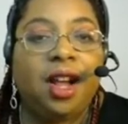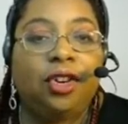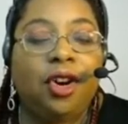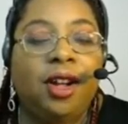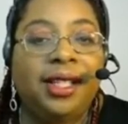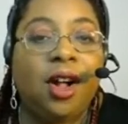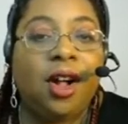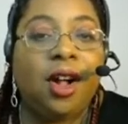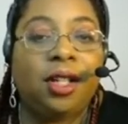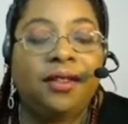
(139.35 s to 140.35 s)

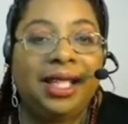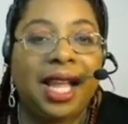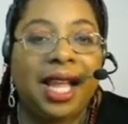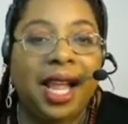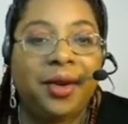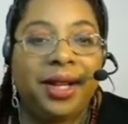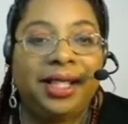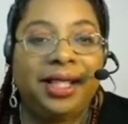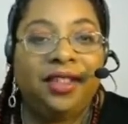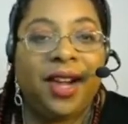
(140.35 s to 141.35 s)
across all of these
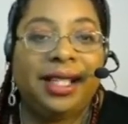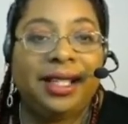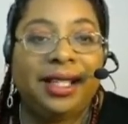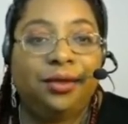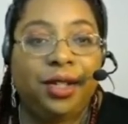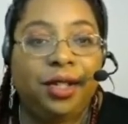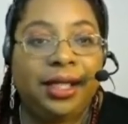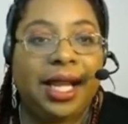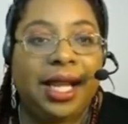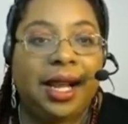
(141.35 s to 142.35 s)
iOS devices in
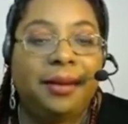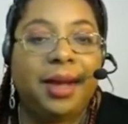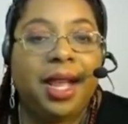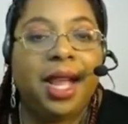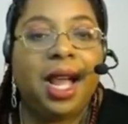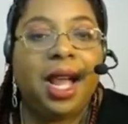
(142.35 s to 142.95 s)
real time.